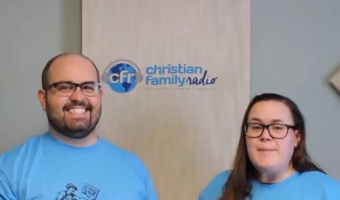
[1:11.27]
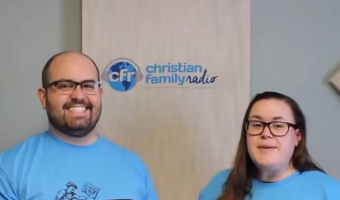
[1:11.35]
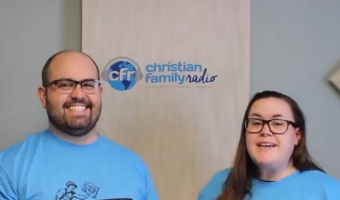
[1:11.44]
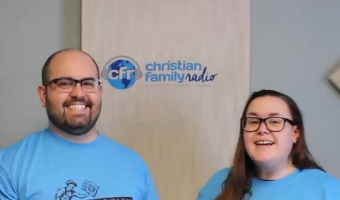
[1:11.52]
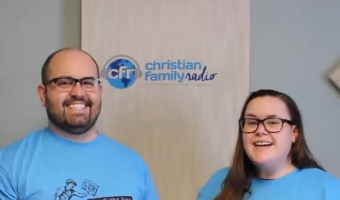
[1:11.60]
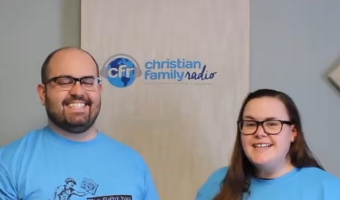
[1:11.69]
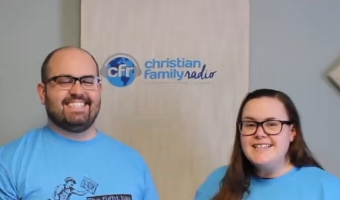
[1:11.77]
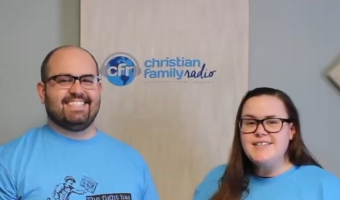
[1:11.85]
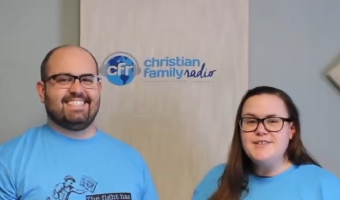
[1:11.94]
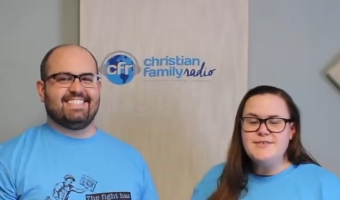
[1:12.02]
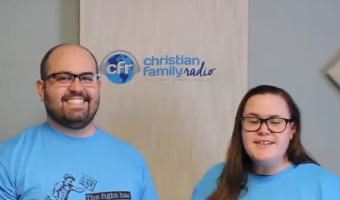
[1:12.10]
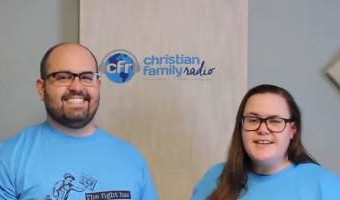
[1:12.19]

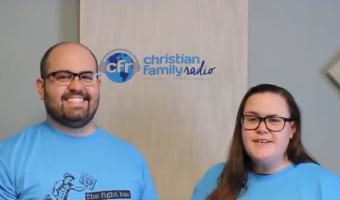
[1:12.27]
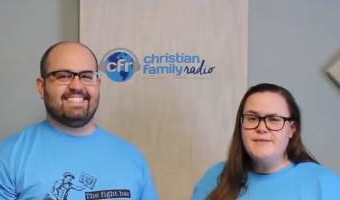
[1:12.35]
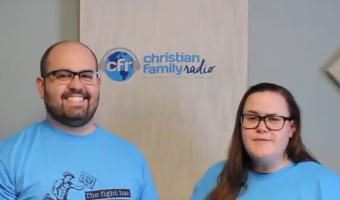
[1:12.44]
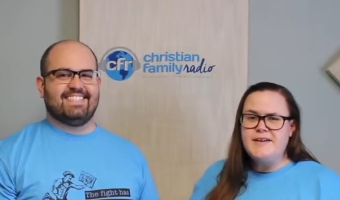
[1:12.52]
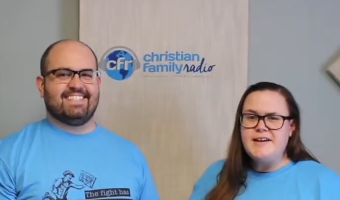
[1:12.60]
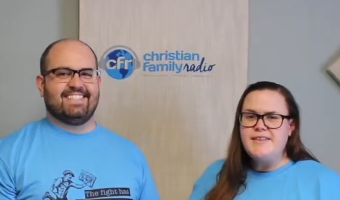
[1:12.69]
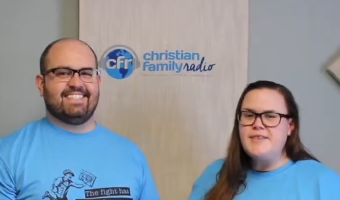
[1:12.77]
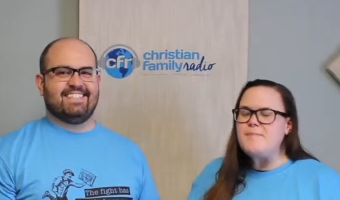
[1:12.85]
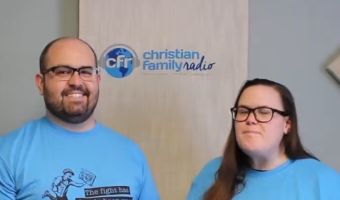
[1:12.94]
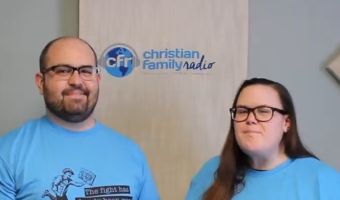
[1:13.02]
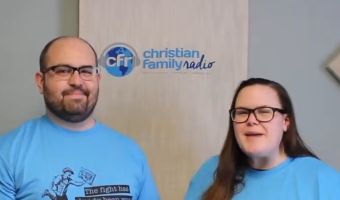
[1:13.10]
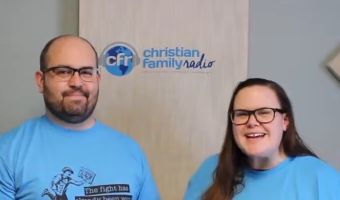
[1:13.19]
Speaker 1: Because you give,
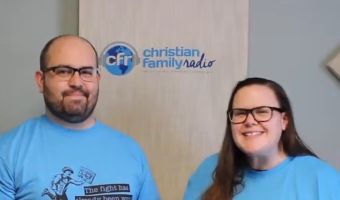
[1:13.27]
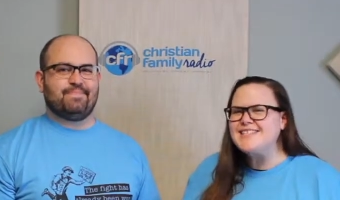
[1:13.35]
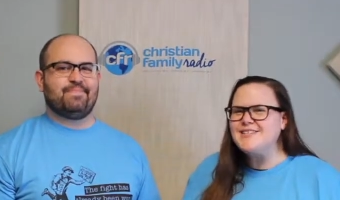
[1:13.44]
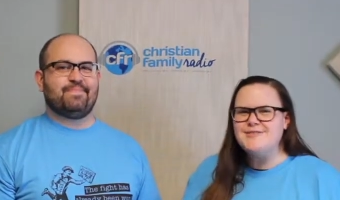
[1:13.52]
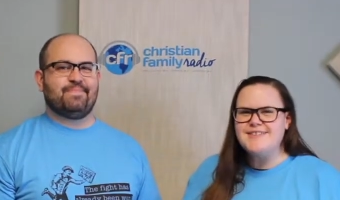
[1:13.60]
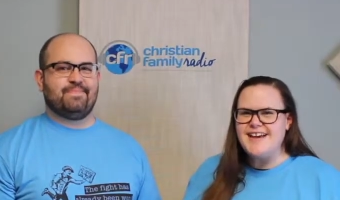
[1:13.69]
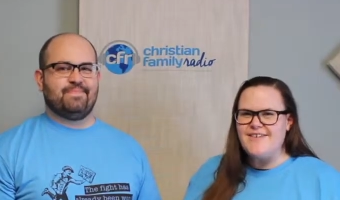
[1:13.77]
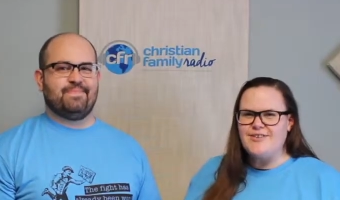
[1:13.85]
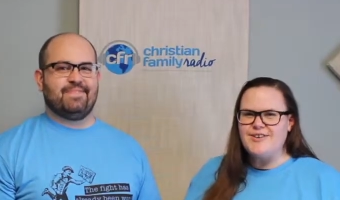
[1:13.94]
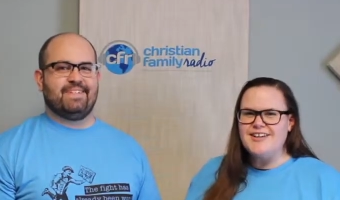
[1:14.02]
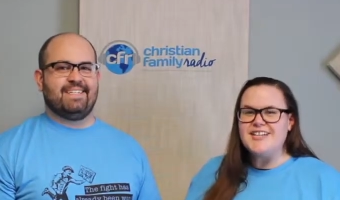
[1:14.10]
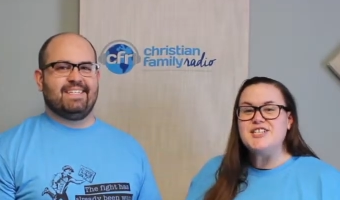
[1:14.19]
the best news
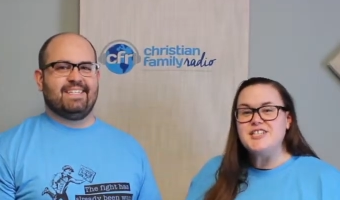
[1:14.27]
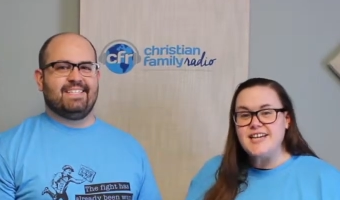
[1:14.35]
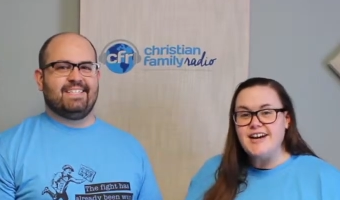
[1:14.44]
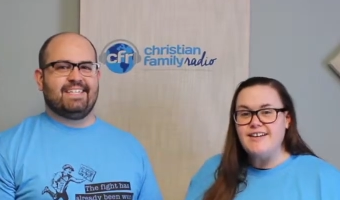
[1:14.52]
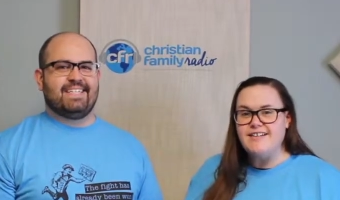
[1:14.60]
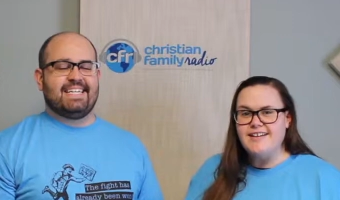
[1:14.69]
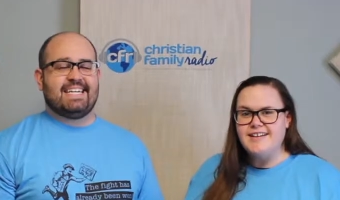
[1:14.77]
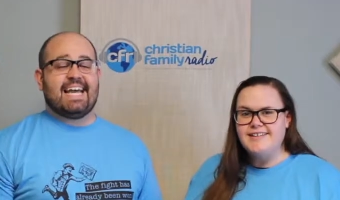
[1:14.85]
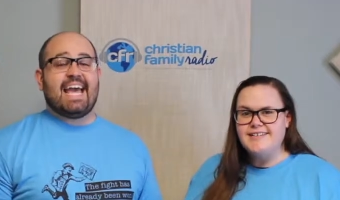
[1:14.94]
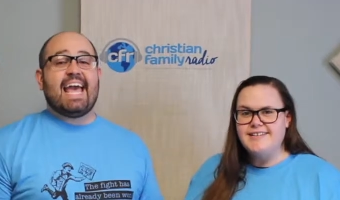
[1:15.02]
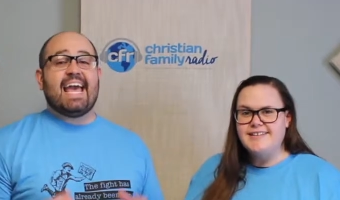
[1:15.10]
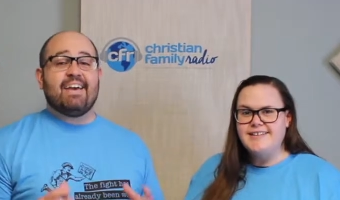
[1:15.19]
ever is shared.
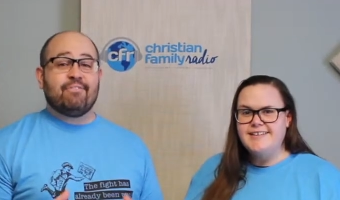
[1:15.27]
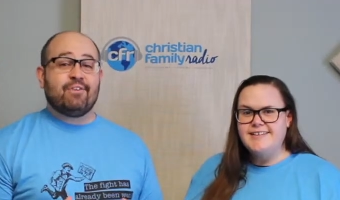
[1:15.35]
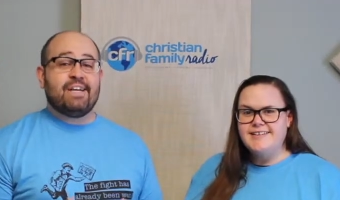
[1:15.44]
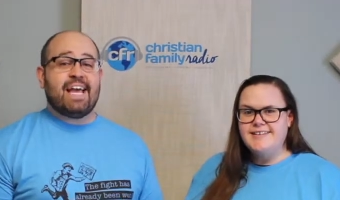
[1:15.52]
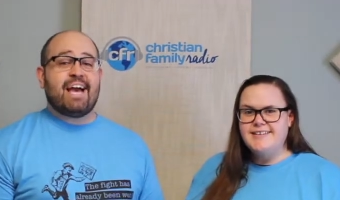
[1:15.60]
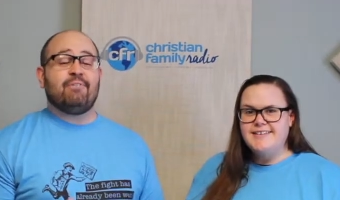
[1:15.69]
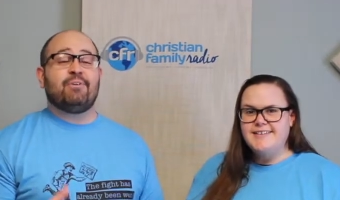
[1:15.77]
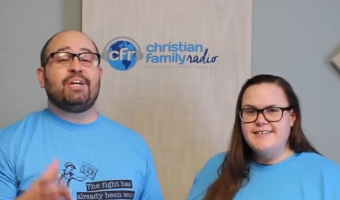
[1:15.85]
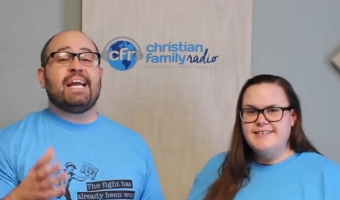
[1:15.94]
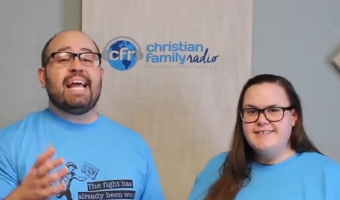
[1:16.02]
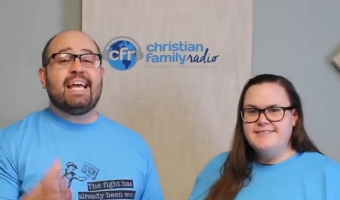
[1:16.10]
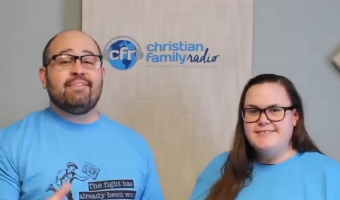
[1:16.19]
Speaker 2: Every
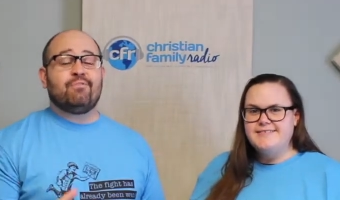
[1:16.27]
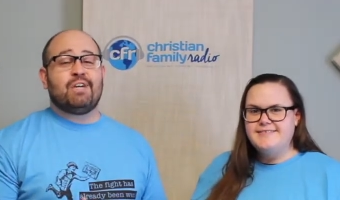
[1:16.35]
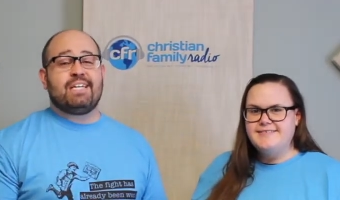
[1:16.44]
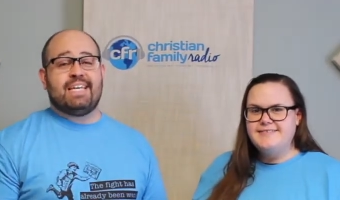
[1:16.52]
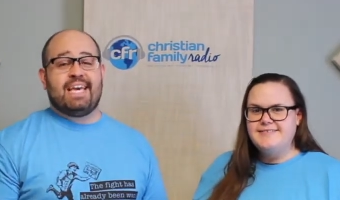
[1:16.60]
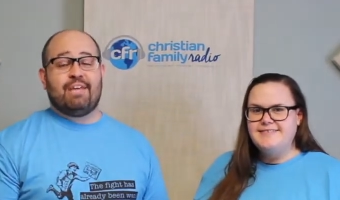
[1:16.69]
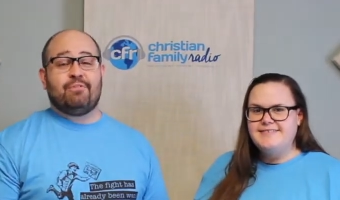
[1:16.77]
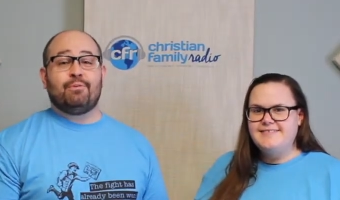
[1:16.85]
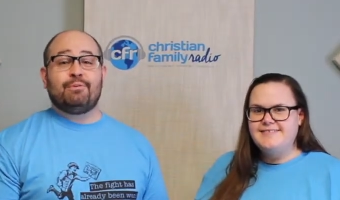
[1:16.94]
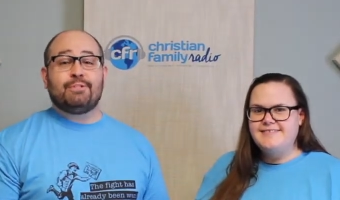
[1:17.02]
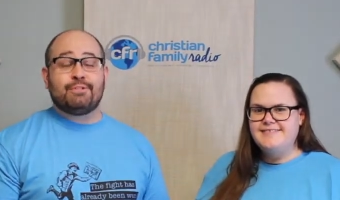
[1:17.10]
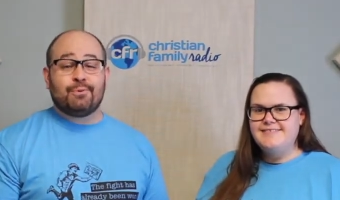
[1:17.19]
hour, every day,
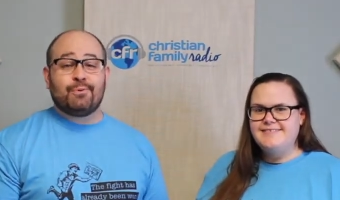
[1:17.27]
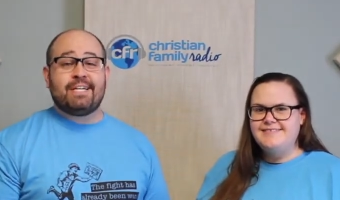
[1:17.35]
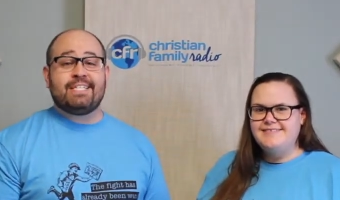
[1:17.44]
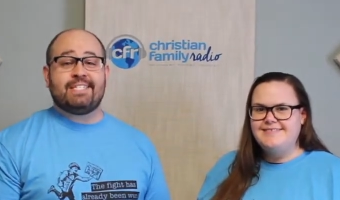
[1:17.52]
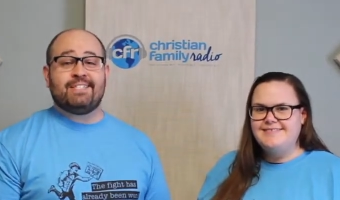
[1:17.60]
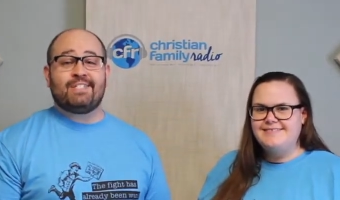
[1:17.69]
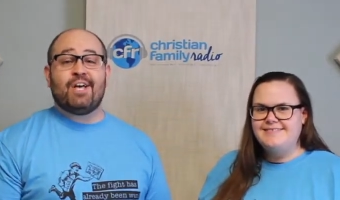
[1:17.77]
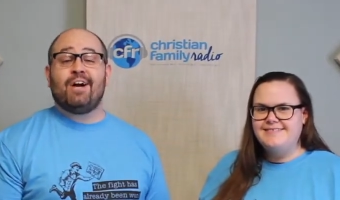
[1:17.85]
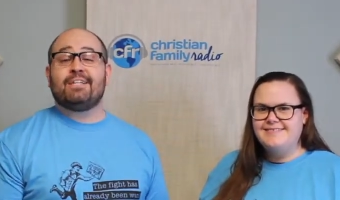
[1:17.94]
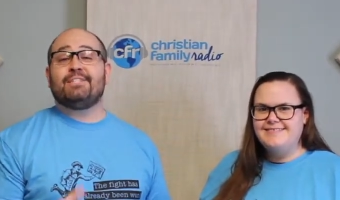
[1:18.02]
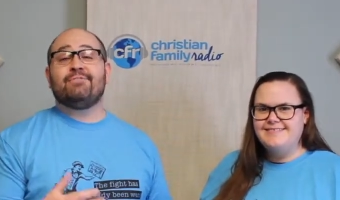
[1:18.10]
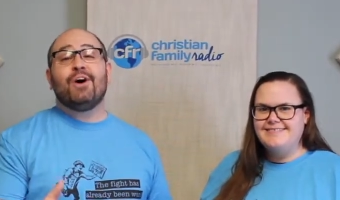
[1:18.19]
through stories and
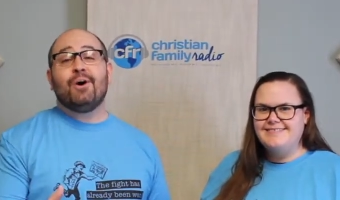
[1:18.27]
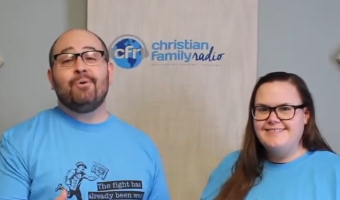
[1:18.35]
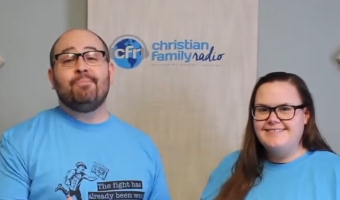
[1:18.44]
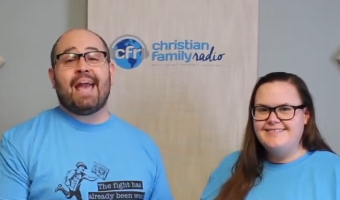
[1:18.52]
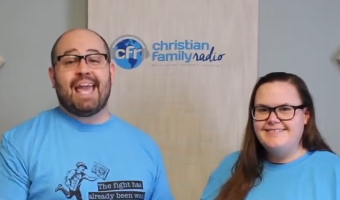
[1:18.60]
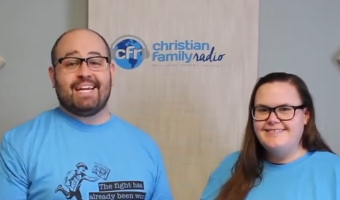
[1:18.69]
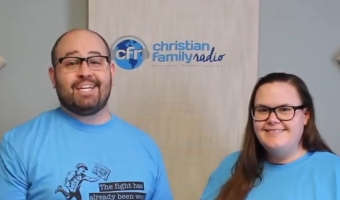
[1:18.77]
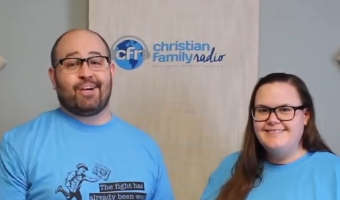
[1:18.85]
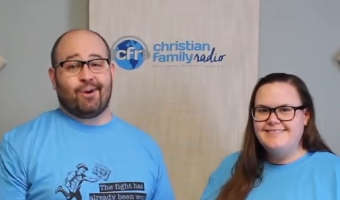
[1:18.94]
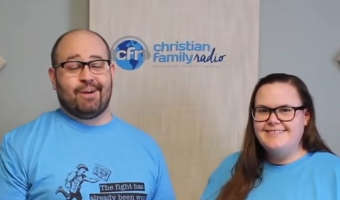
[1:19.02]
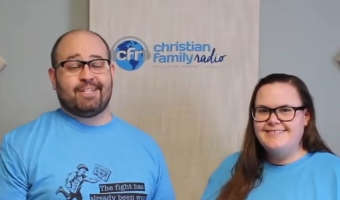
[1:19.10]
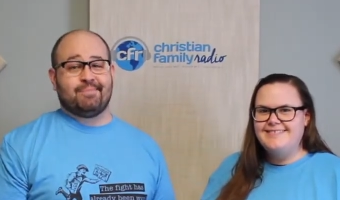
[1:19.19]
songs of hope and
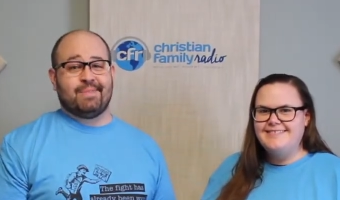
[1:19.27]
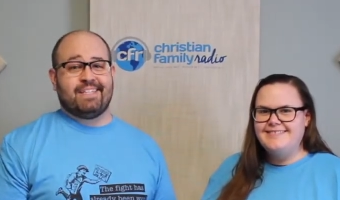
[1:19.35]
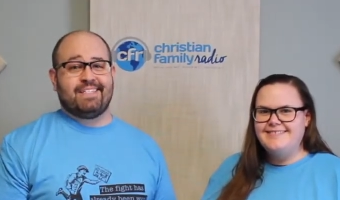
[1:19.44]
encouragement.